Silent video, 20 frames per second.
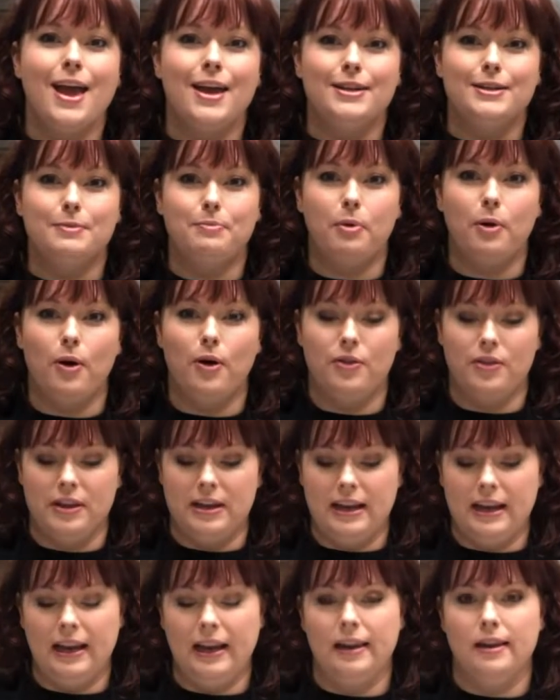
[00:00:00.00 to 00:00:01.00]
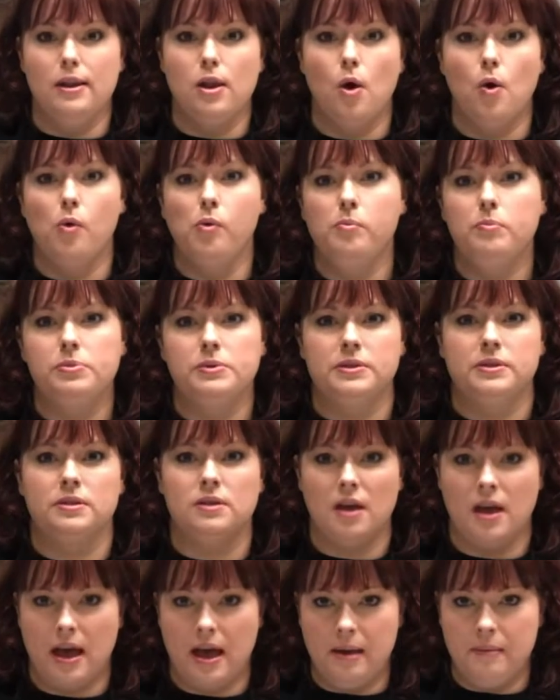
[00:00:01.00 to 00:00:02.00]
to put the little lobes
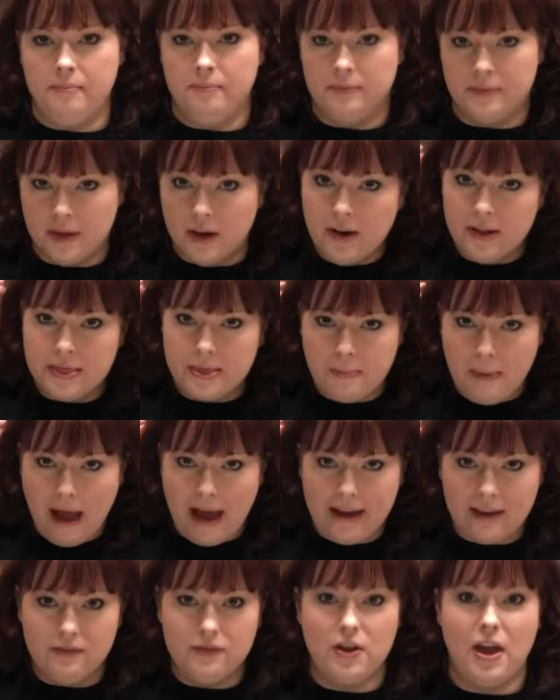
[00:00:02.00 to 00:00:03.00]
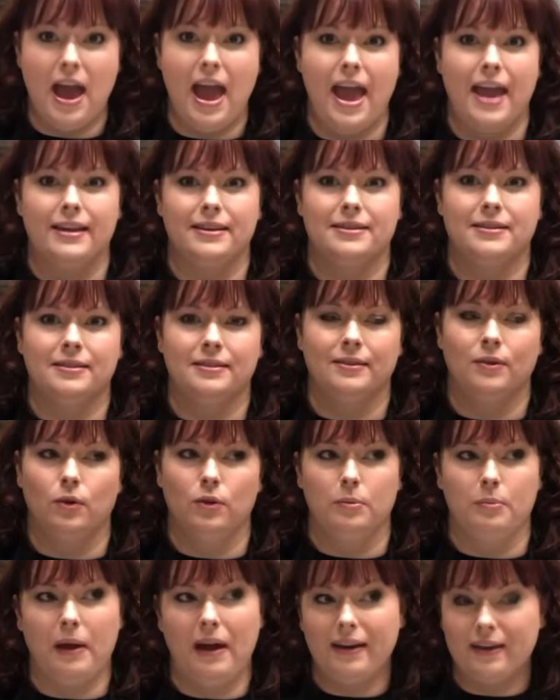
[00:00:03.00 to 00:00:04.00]
that are at the back of your head or
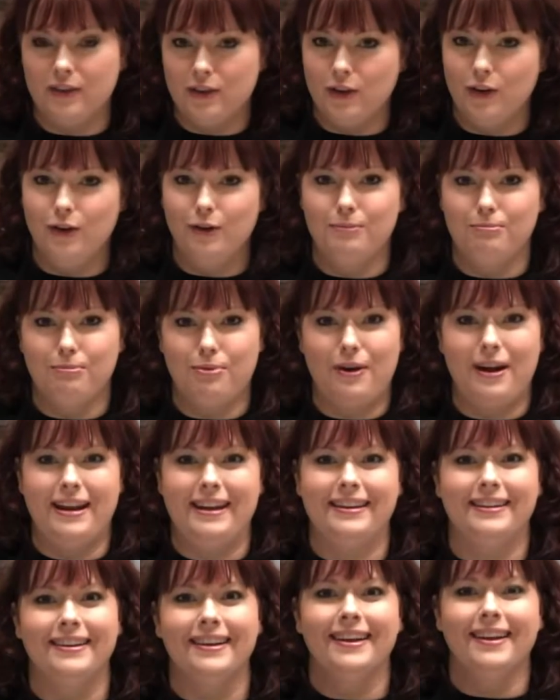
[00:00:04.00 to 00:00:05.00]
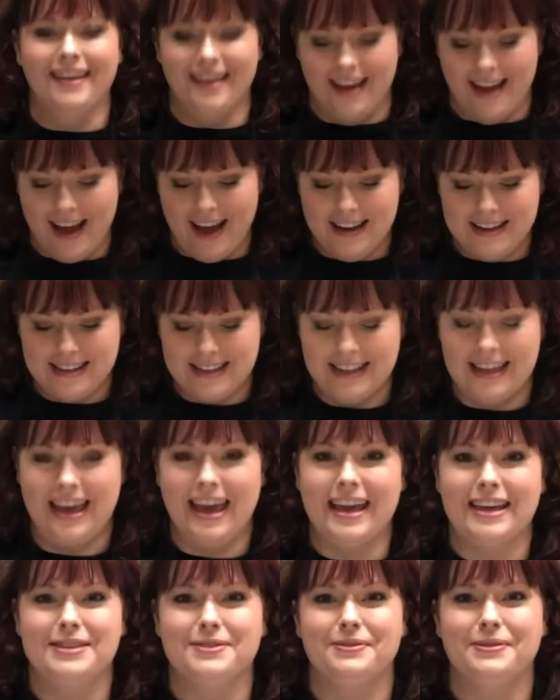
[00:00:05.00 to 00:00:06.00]
the back of your brain under the
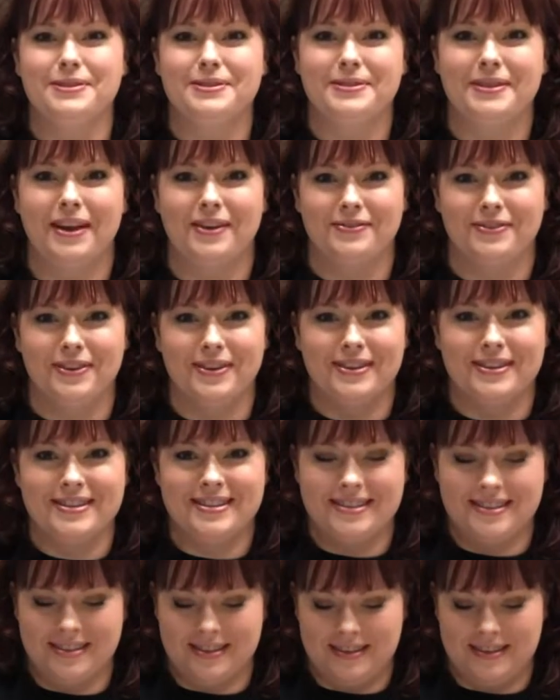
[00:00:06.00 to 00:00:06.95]
cake, so we'll do that first.